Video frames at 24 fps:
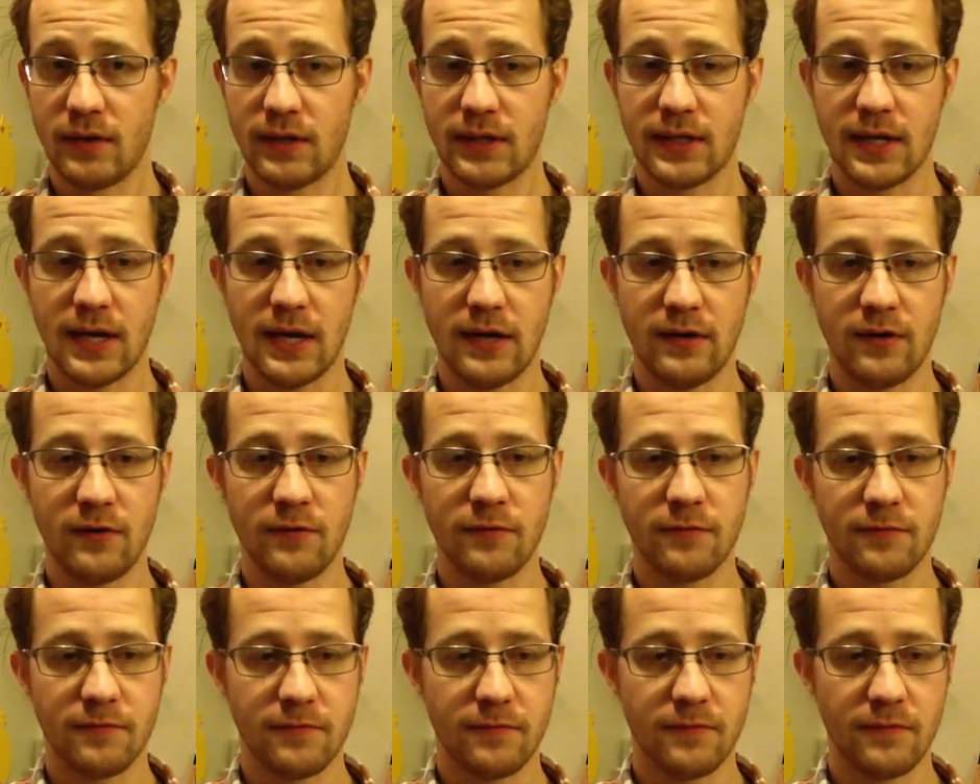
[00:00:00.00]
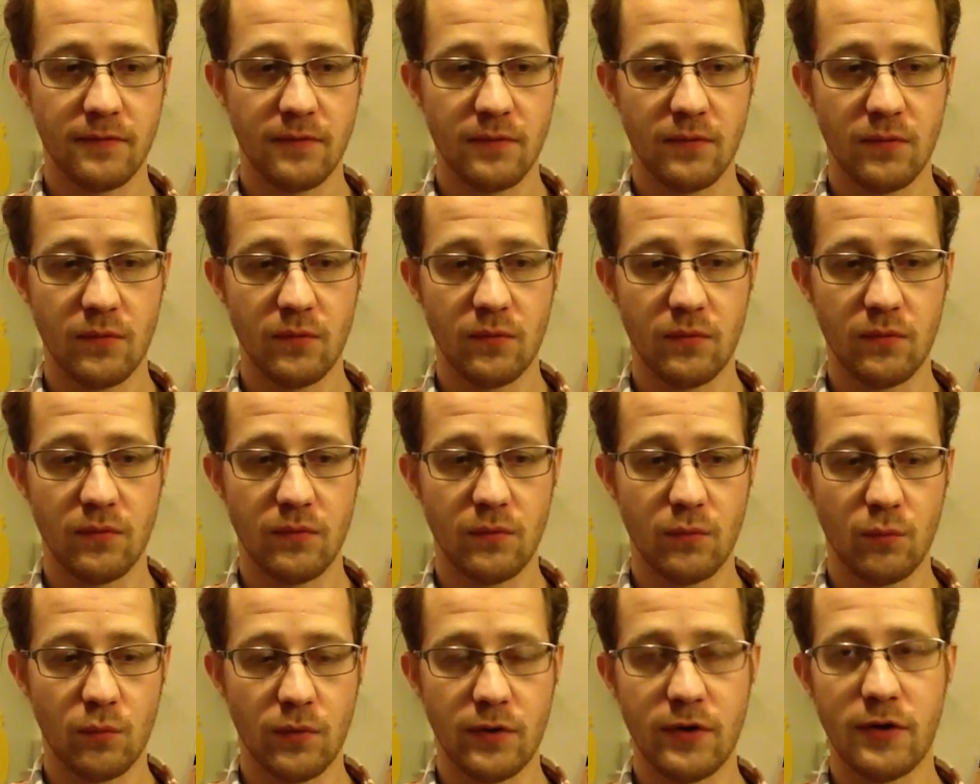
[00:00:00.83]
kind of
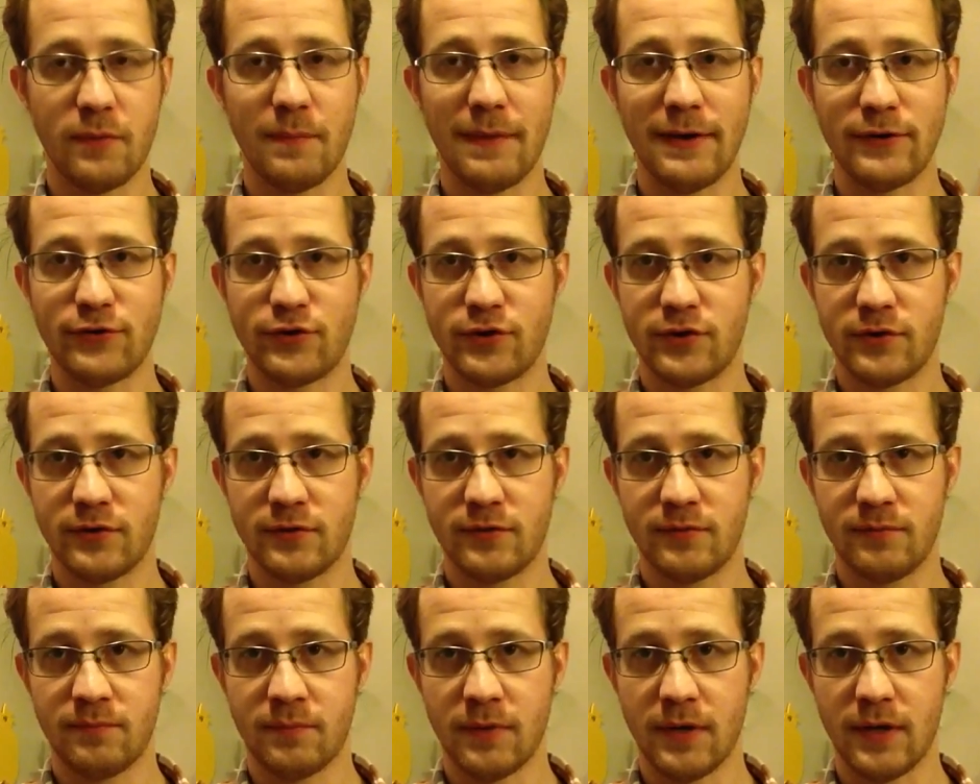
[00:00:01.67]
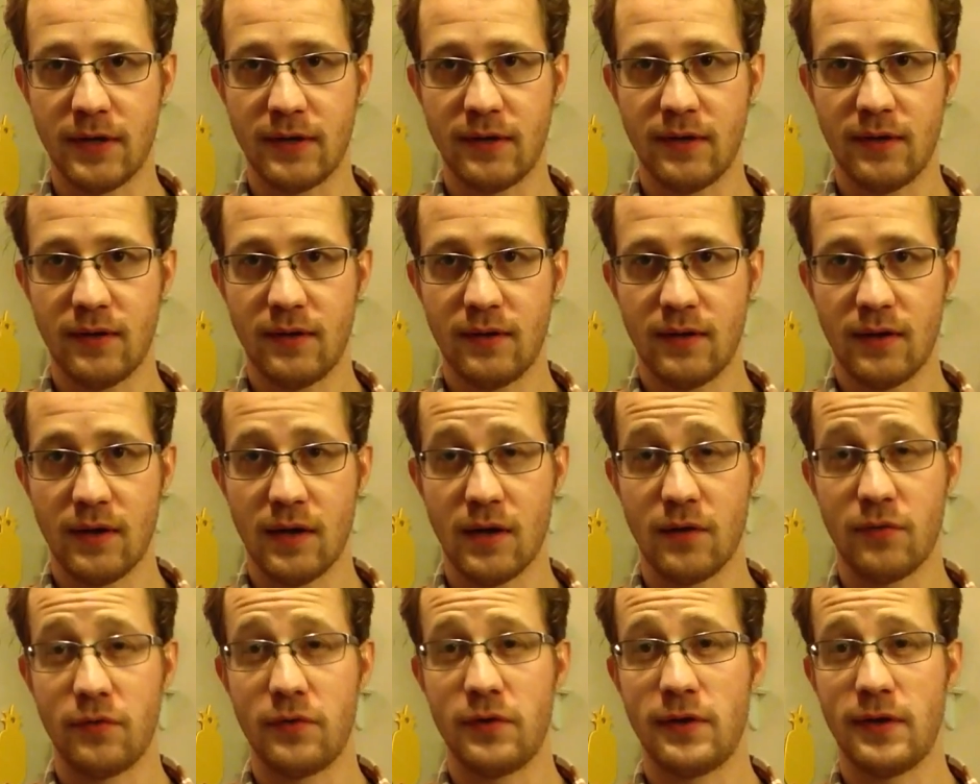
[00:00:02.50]
one-dimensional, but
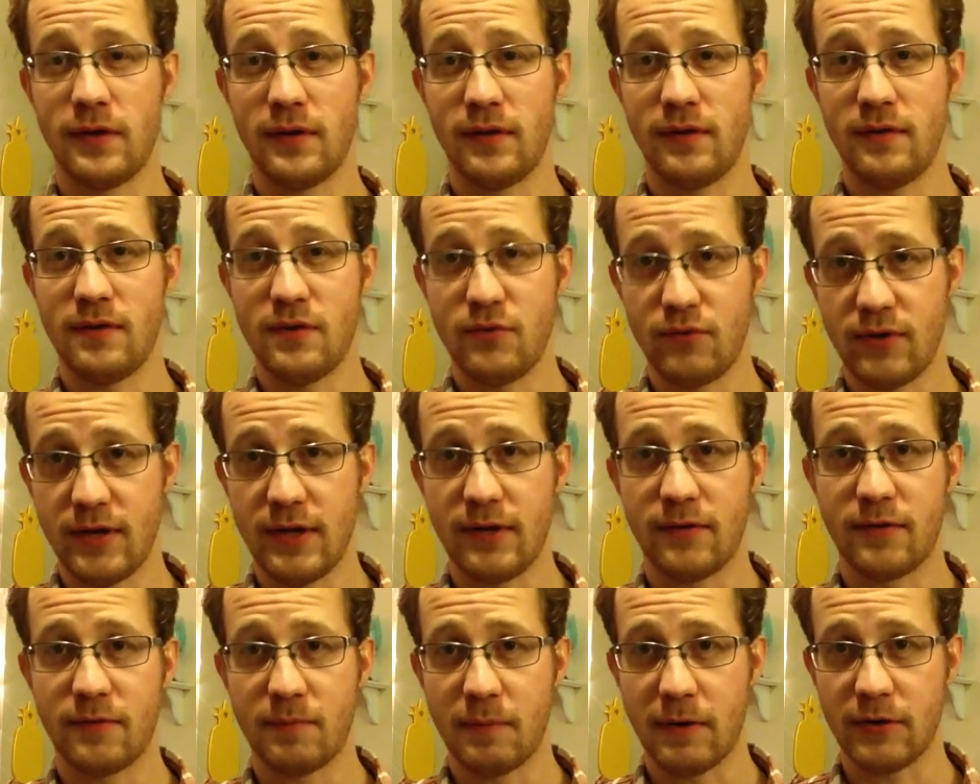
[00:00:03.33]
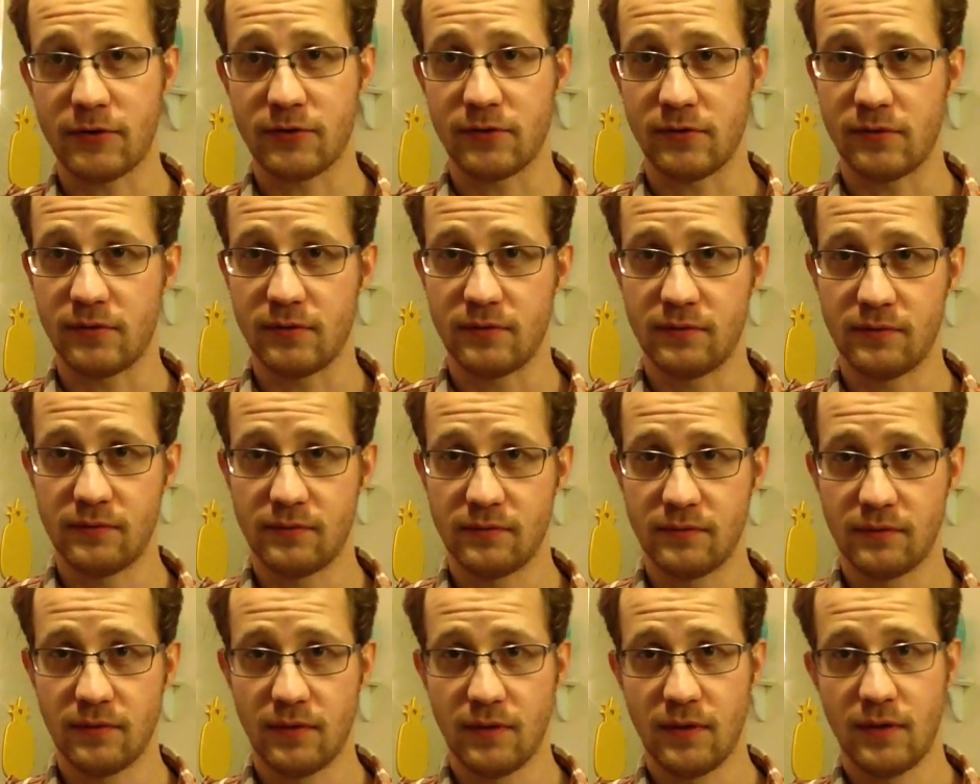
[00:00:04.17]
a really unique, special
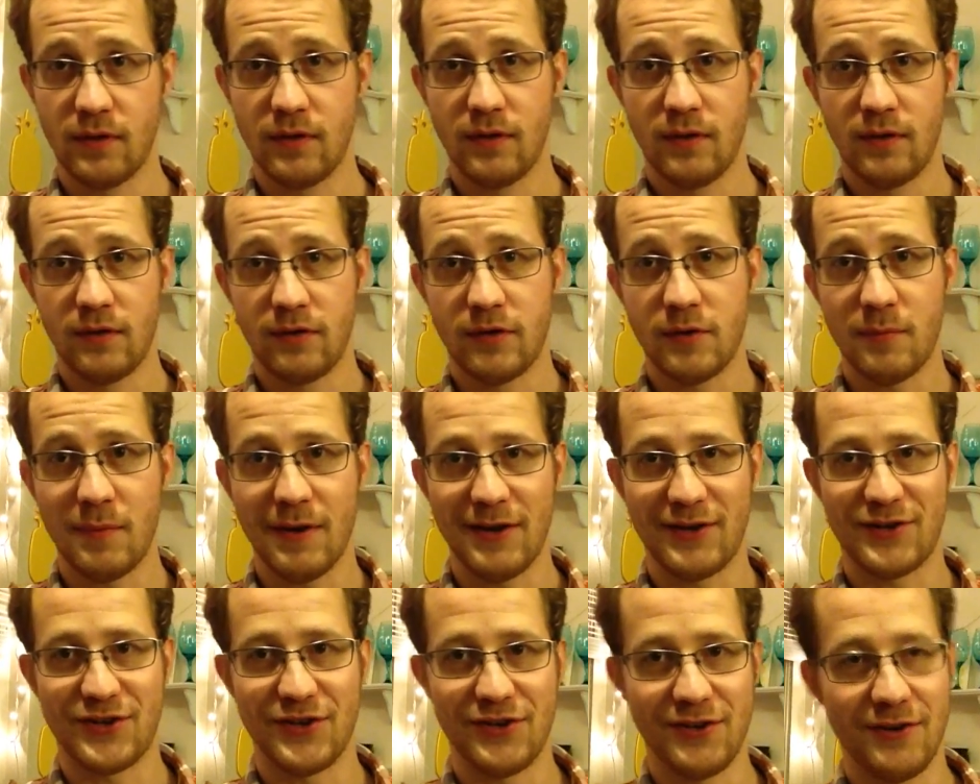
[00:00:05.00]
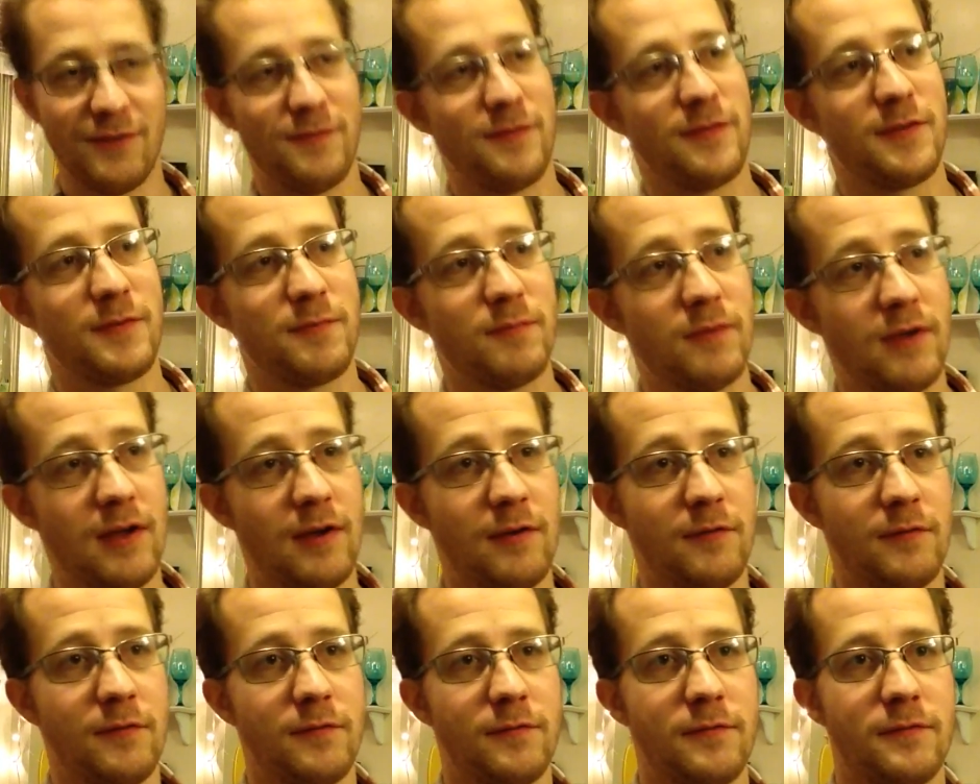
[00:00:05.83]
dimension
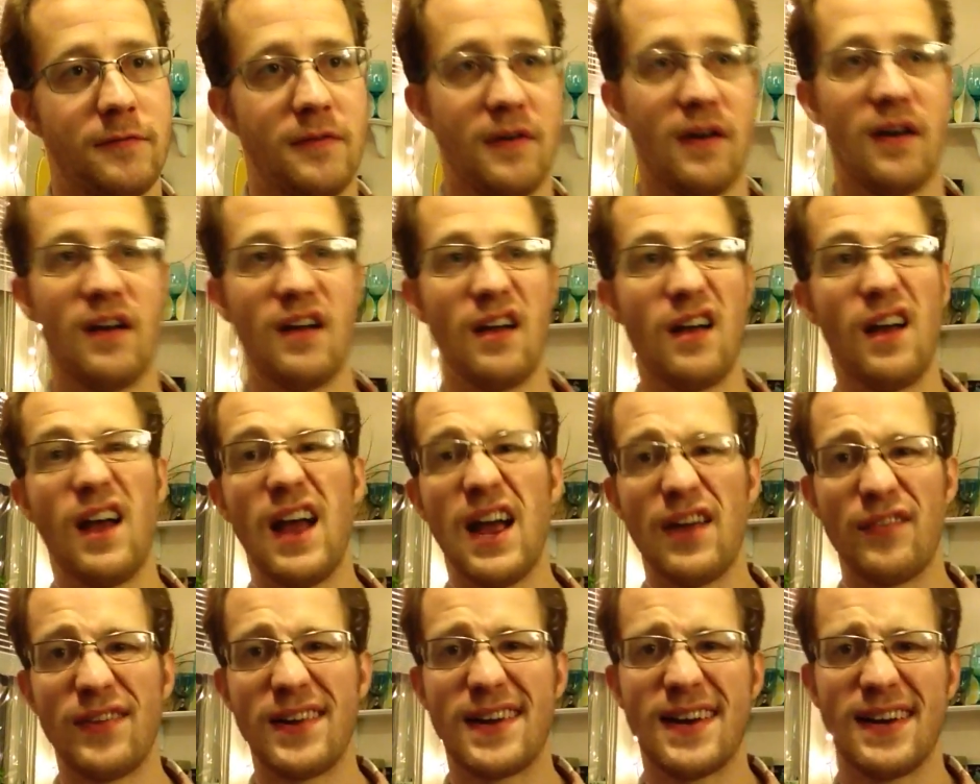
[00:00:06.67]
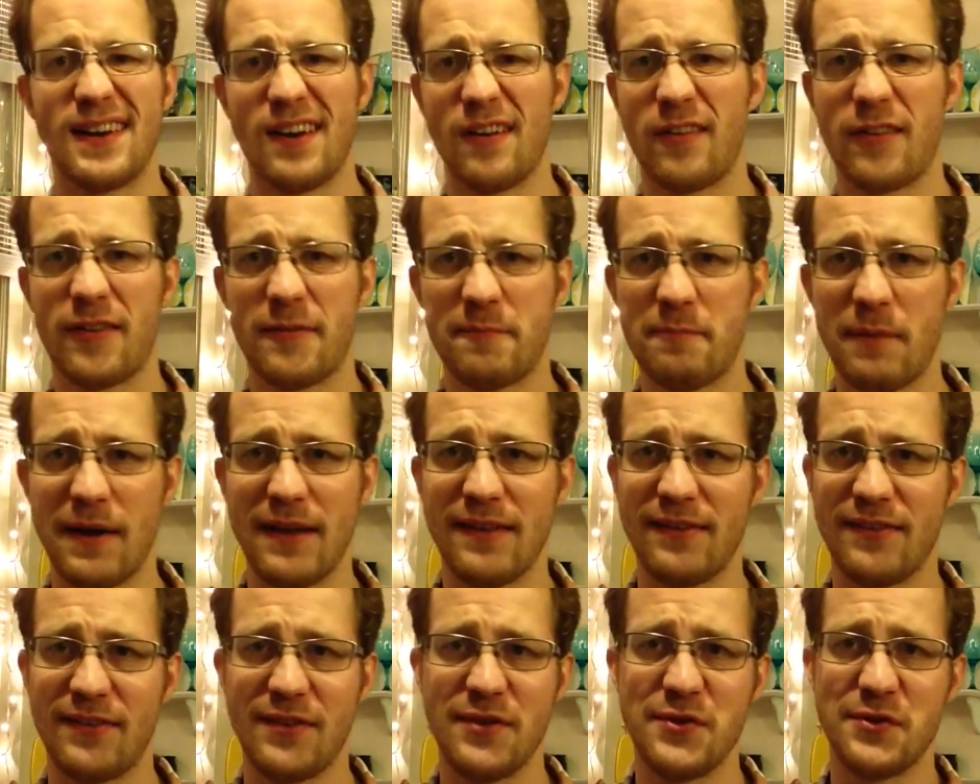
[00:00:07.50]
of every kind of
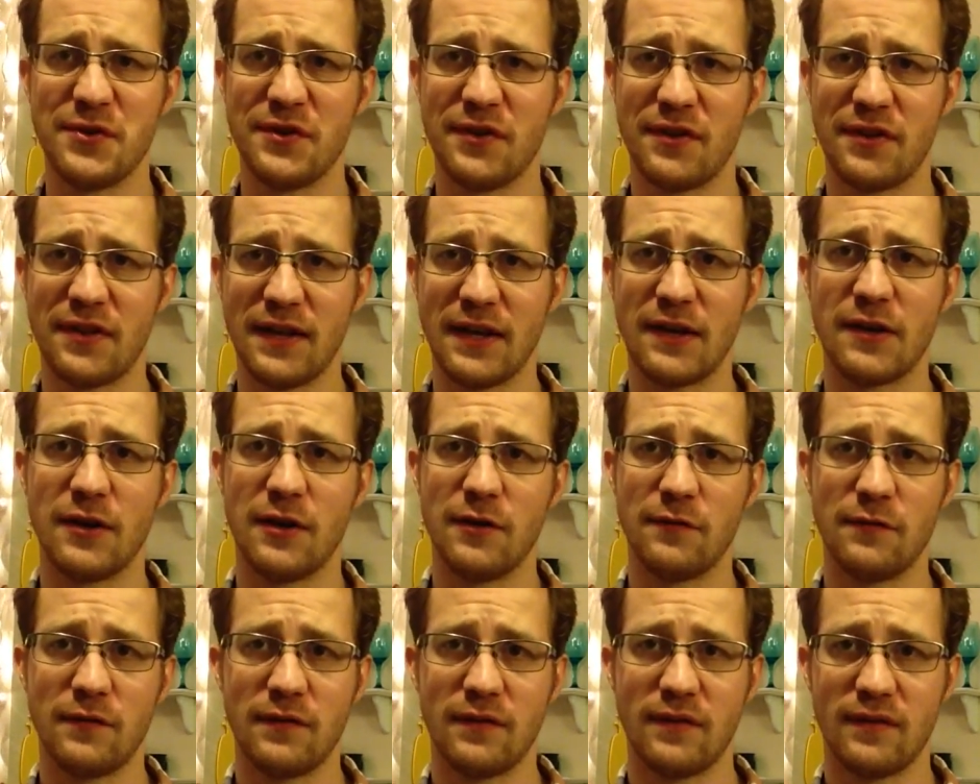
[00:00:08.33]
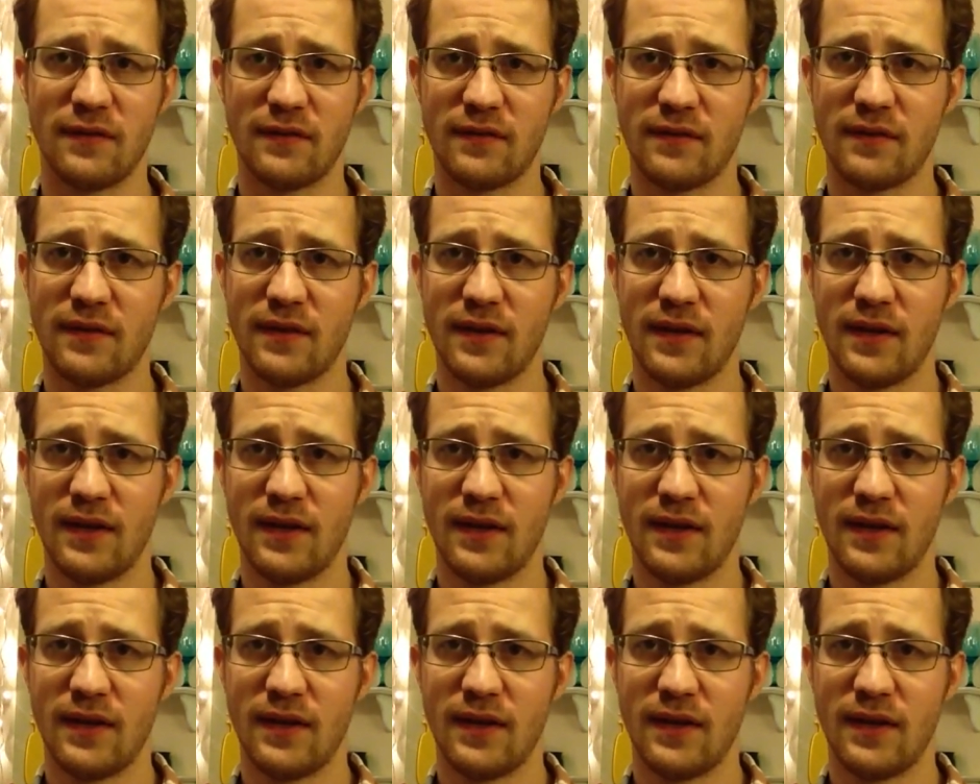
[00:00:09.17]
spice you can think of is